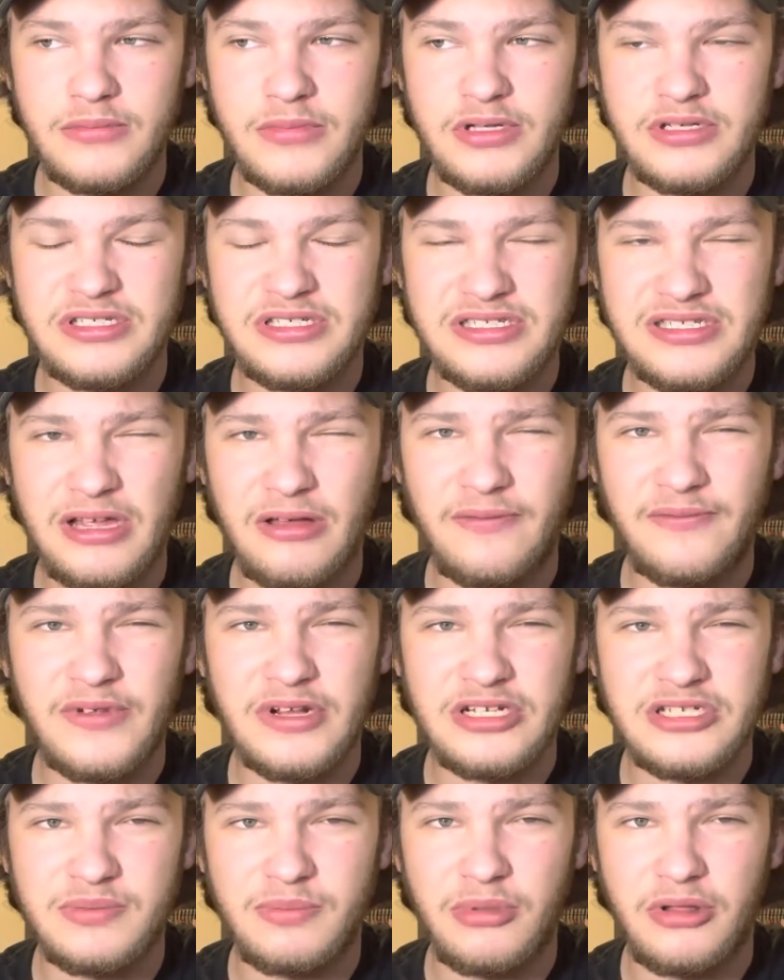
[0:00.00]

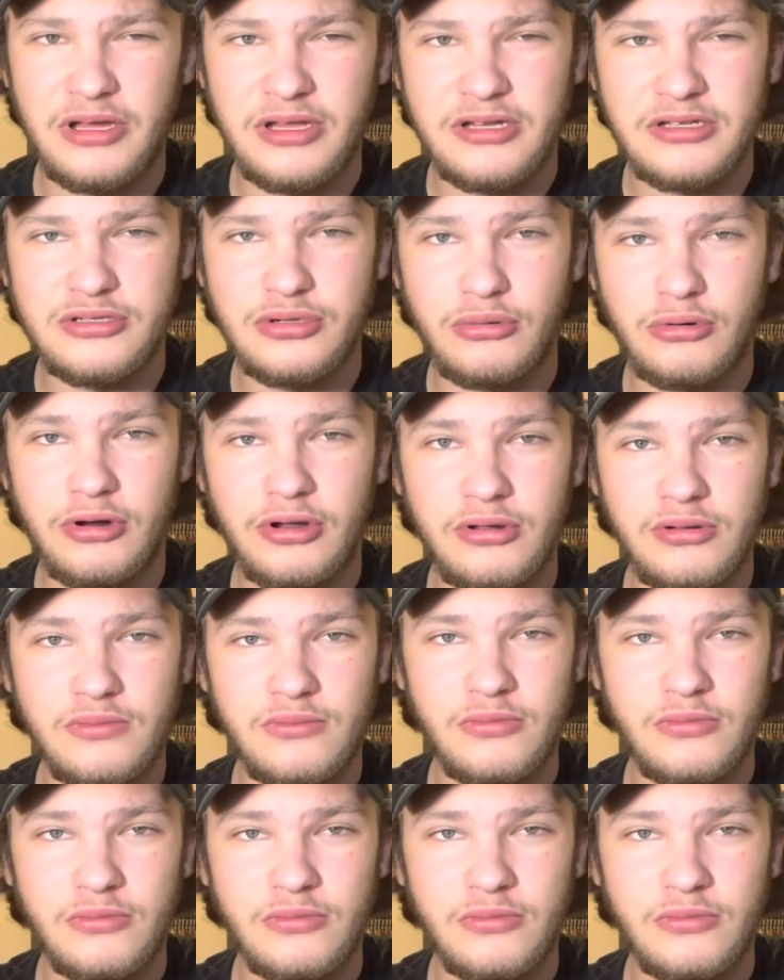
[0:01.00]
self-explanatory